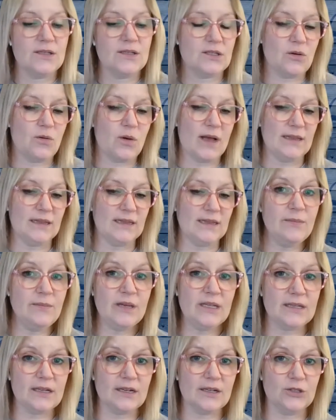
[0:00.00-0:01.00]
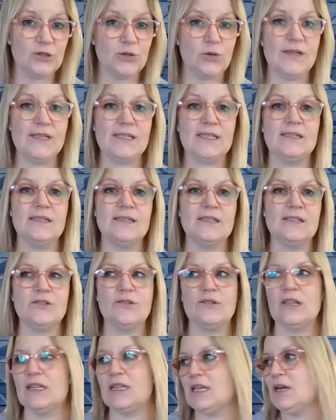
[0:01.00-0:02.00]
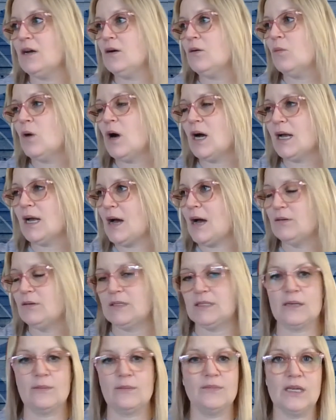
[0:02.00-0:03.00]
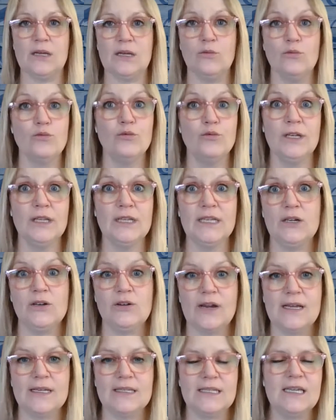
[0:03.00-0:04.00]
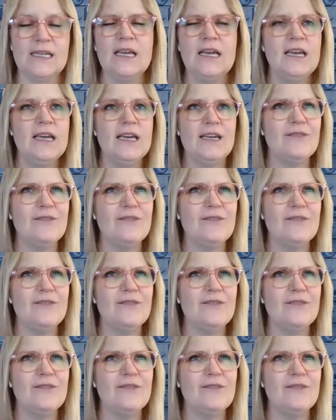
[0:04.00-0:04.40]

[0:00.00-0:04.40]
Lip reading: So I limit their choices so that they don't walk out in something really crazy,